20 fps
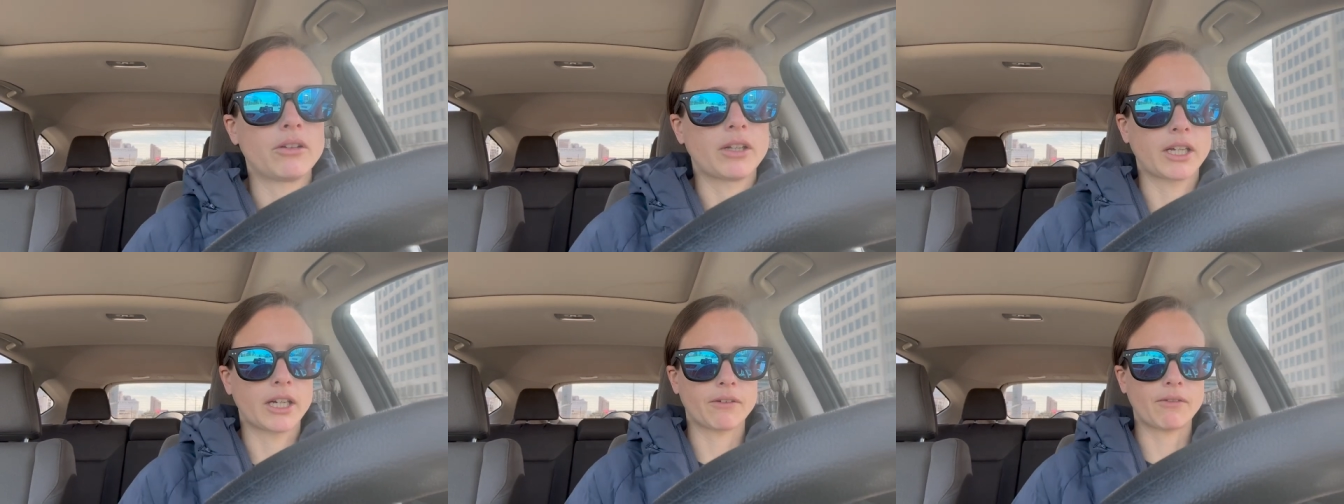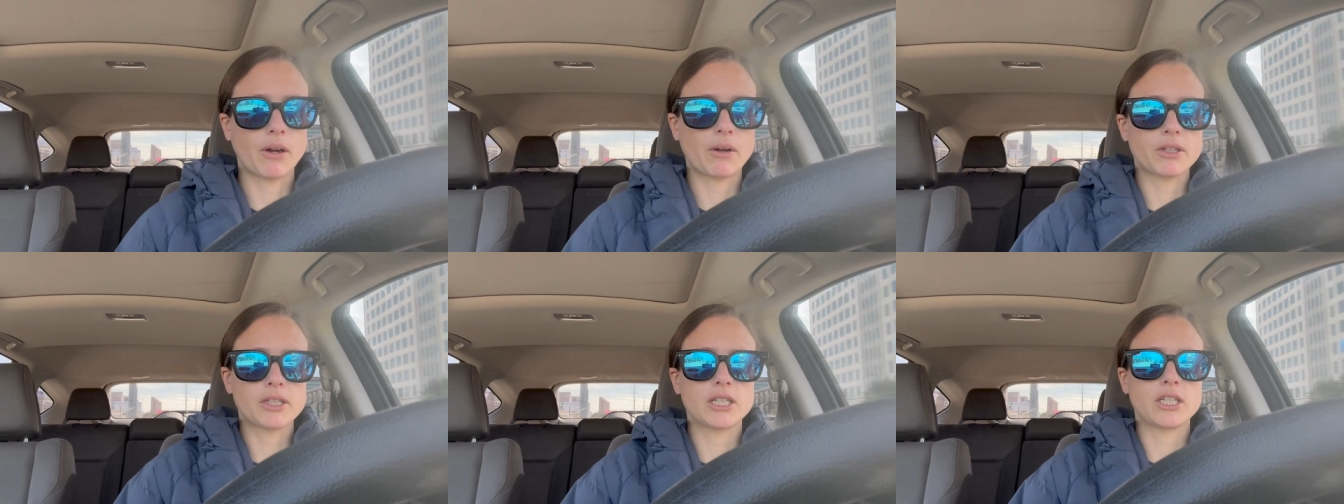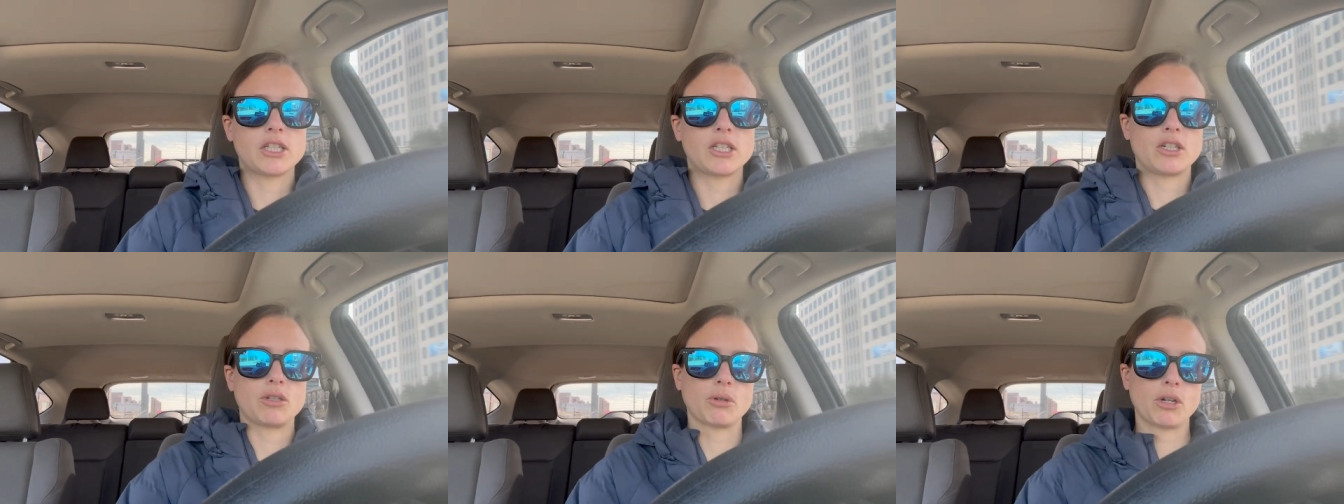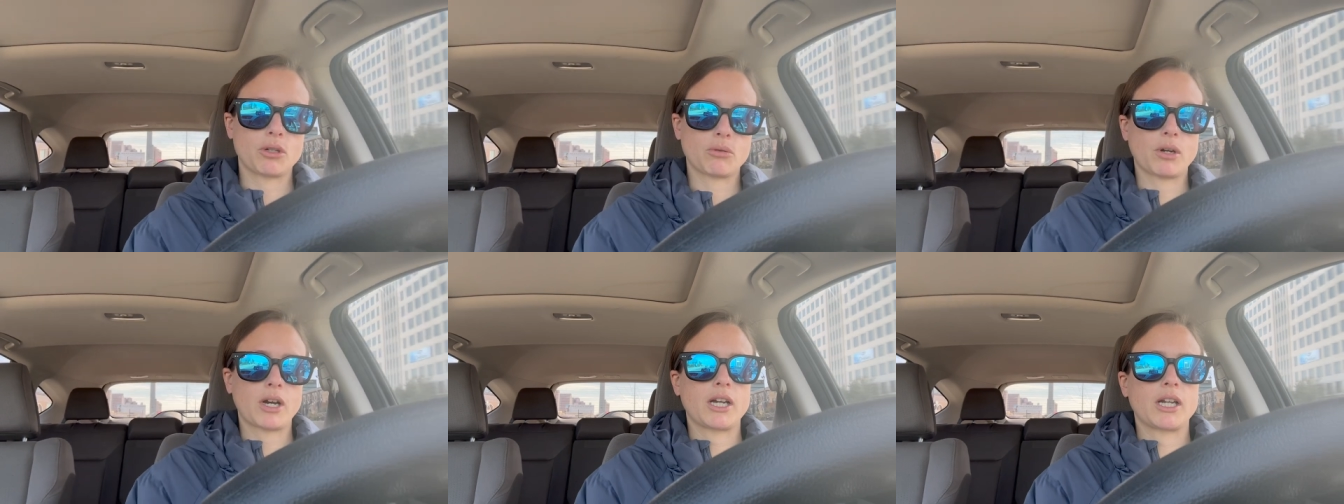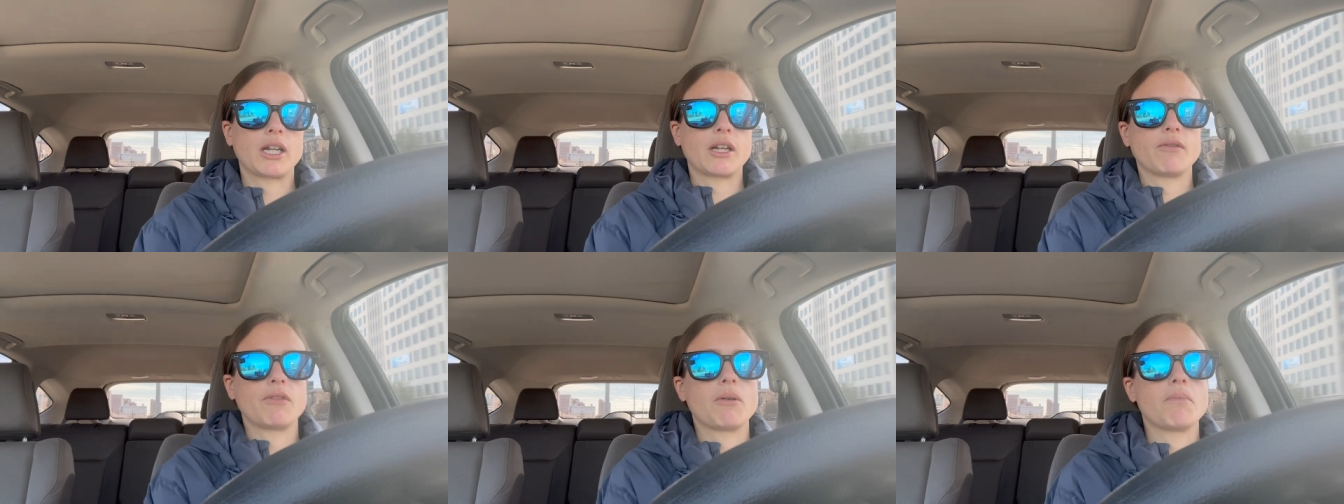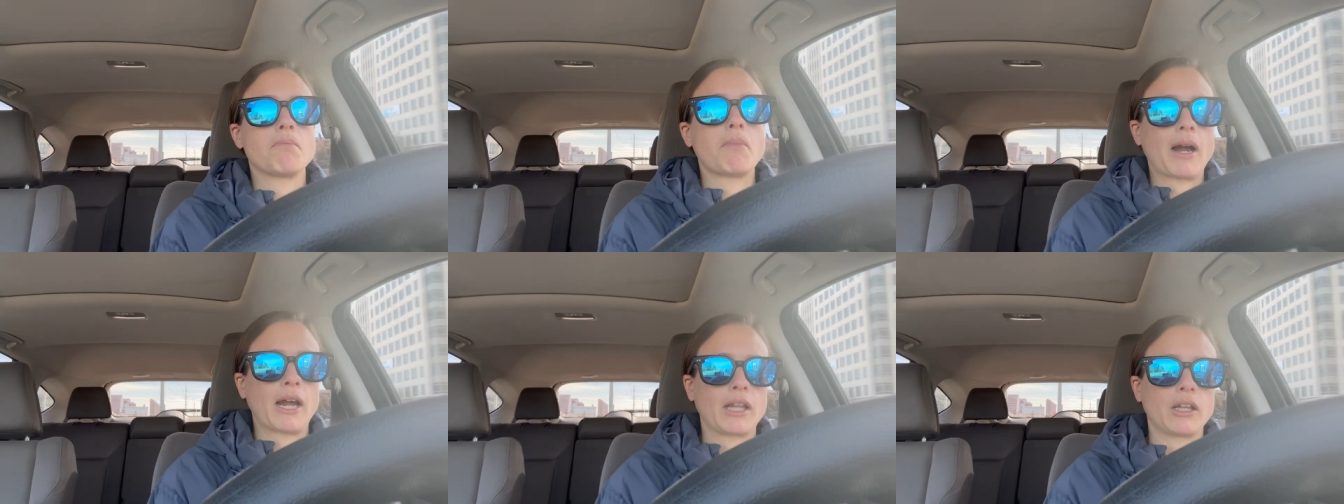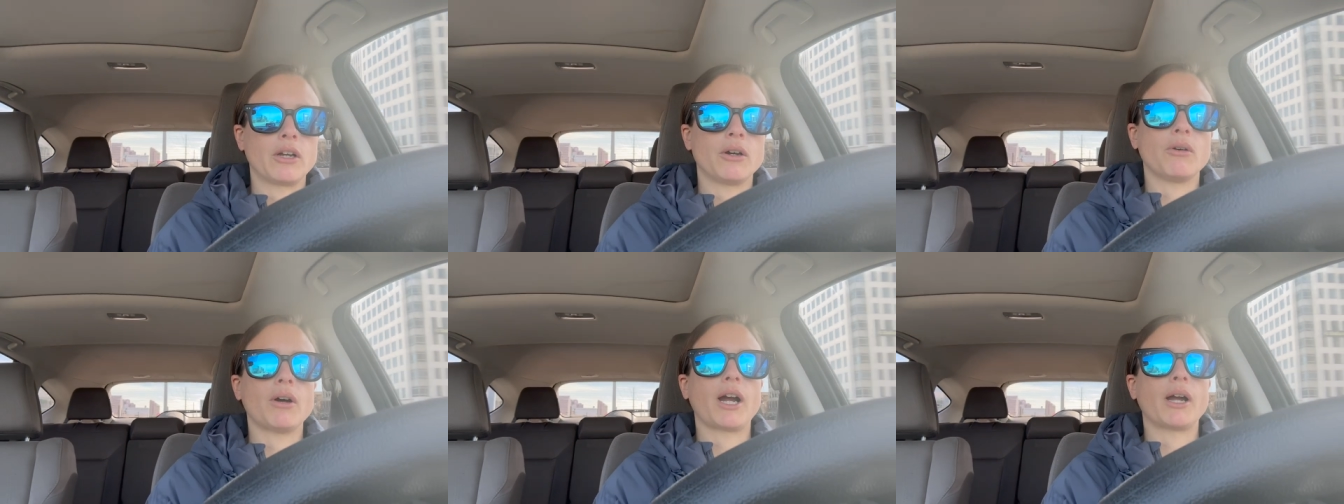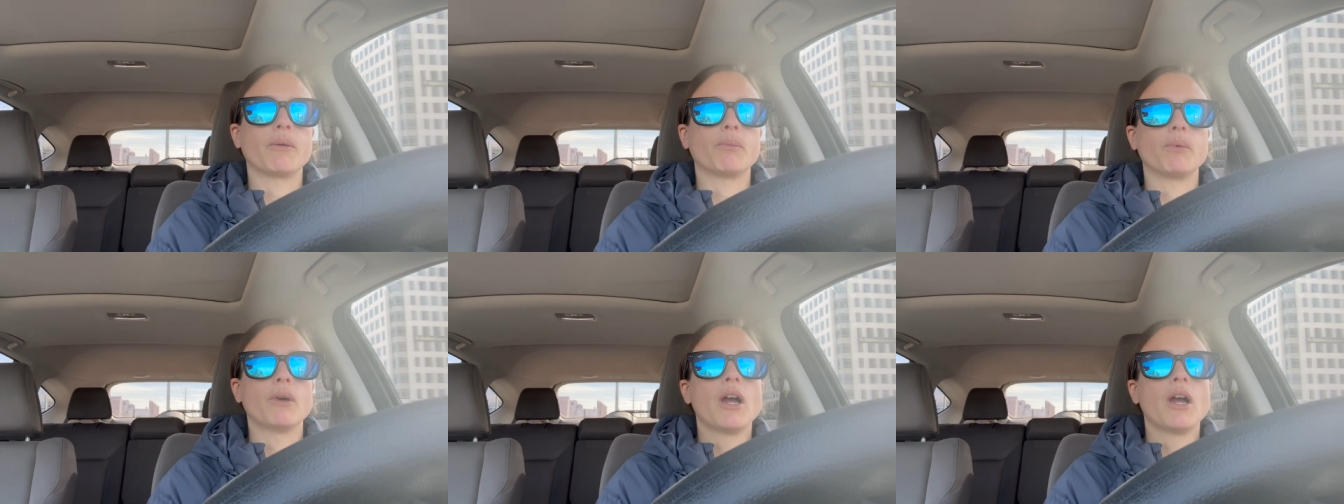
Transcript: Like, if I was in a situation where I had to give up Milo, I,